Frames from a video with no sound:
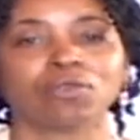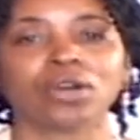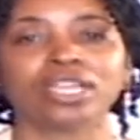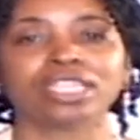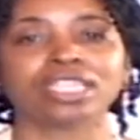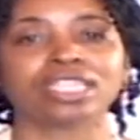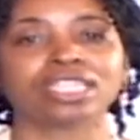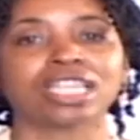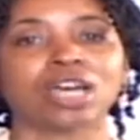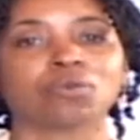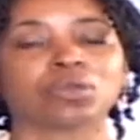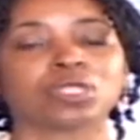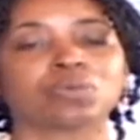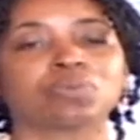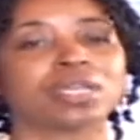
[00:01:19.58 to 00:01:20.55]
Voices that
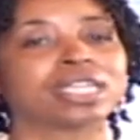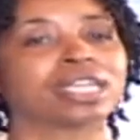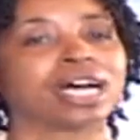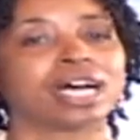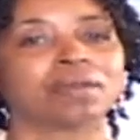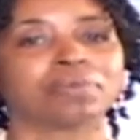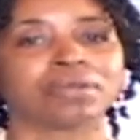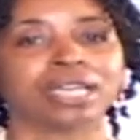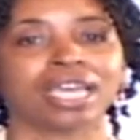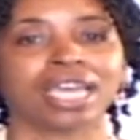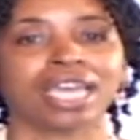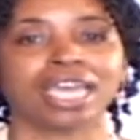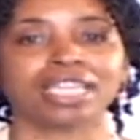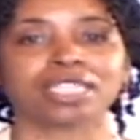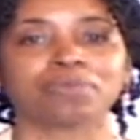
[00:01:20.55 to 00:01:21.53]
will speak up
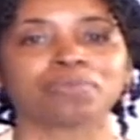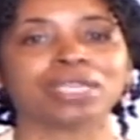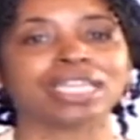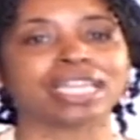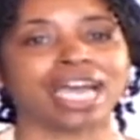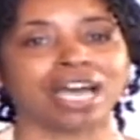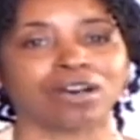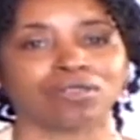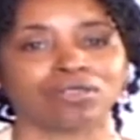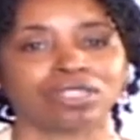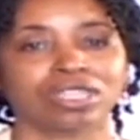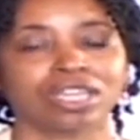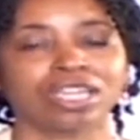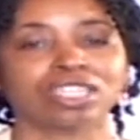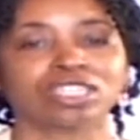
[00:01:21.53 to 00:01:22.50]
and speak out
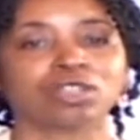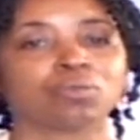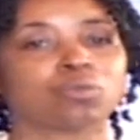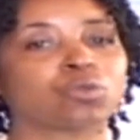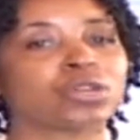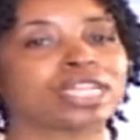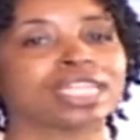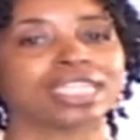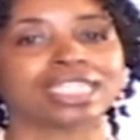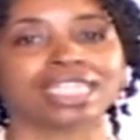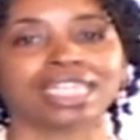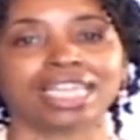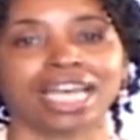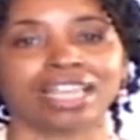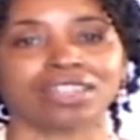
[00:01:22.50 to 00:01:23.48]
to bring us
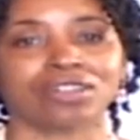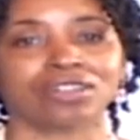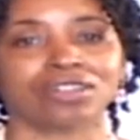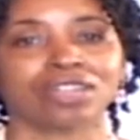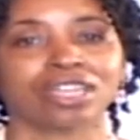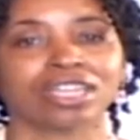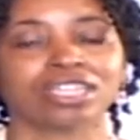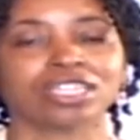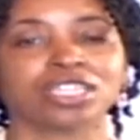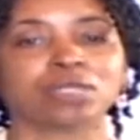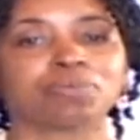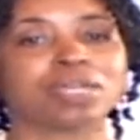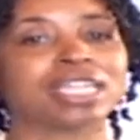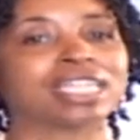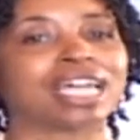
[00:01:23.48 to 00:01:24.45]
together, to
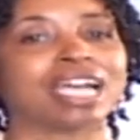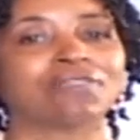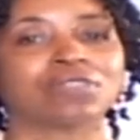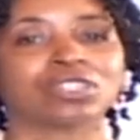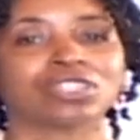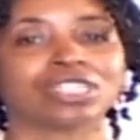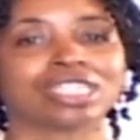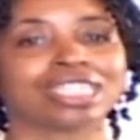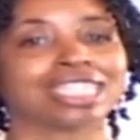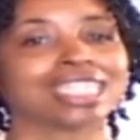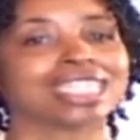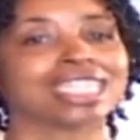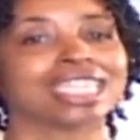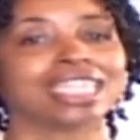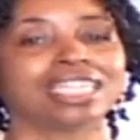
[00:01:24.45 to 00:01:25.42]
speak life into the
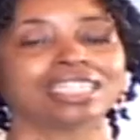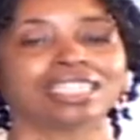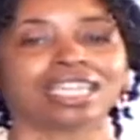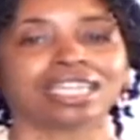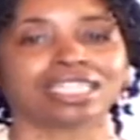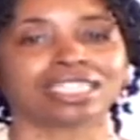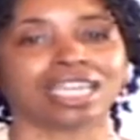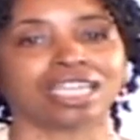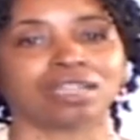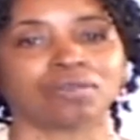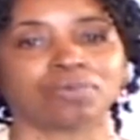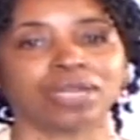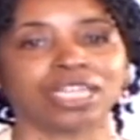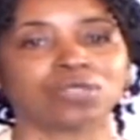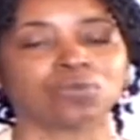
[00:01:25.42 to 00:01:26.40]
dis-ease that is taking
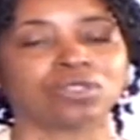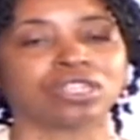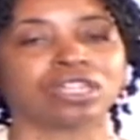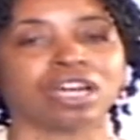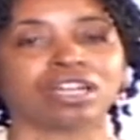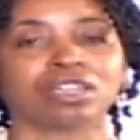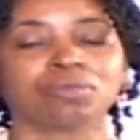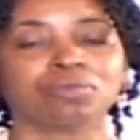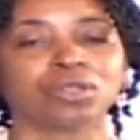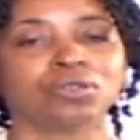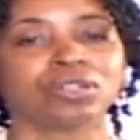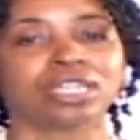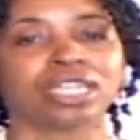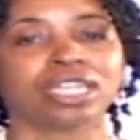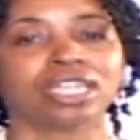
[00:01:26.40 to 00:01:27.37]
place within our
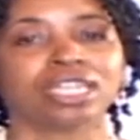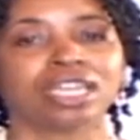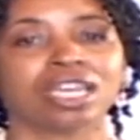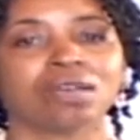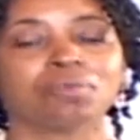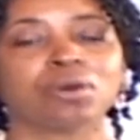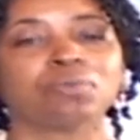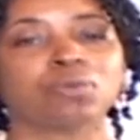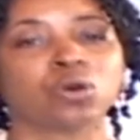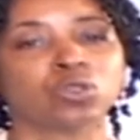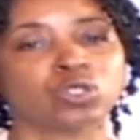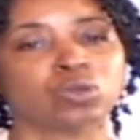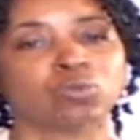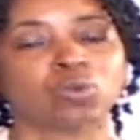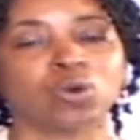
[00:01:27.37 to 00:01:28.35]
community, but
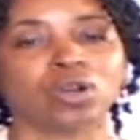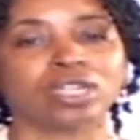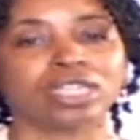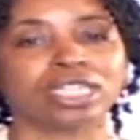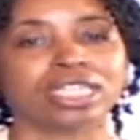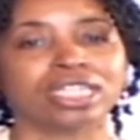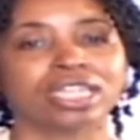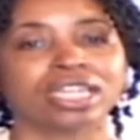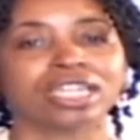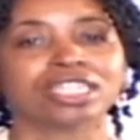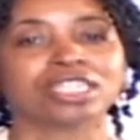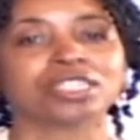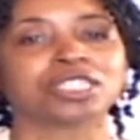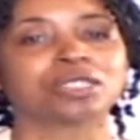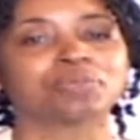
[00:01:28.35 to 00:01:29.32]
most importantly,
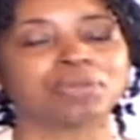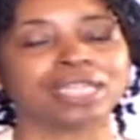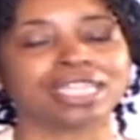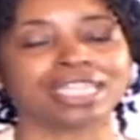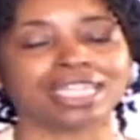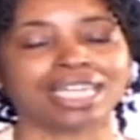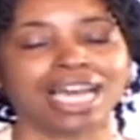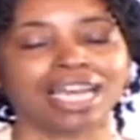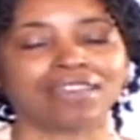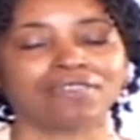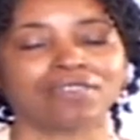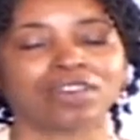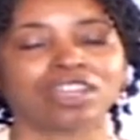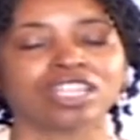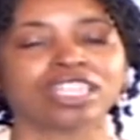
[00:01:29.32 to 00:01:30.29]
to speak
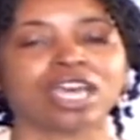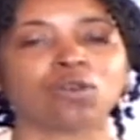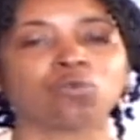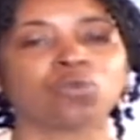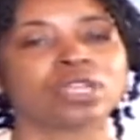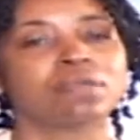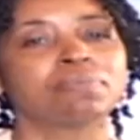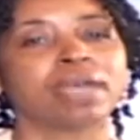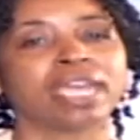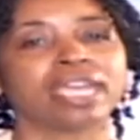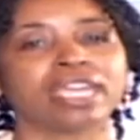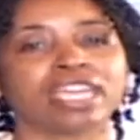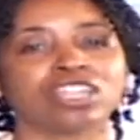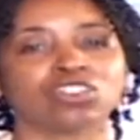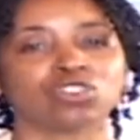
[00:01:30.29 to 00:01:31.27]
life that we
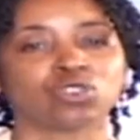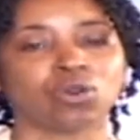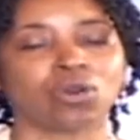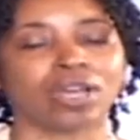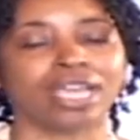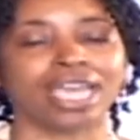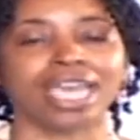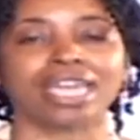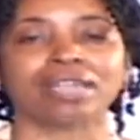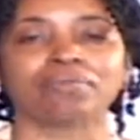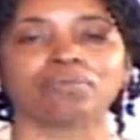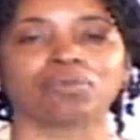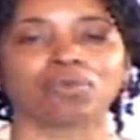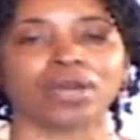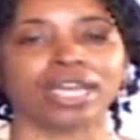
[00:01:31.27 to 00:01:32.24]
may enjoy and
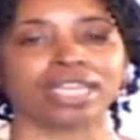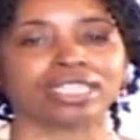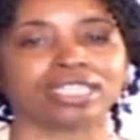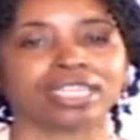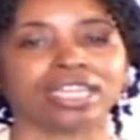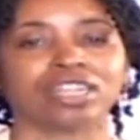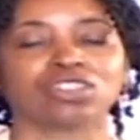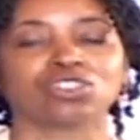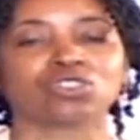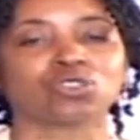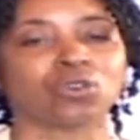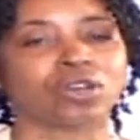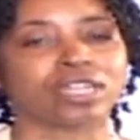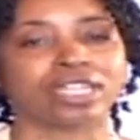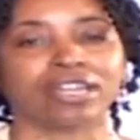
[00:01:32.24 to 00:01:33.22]
embrace an
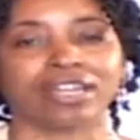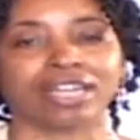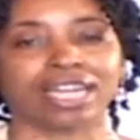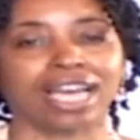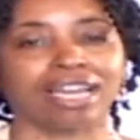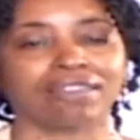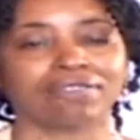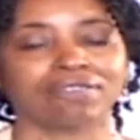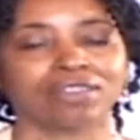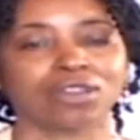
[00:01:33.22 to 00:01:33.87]
extraordinary life.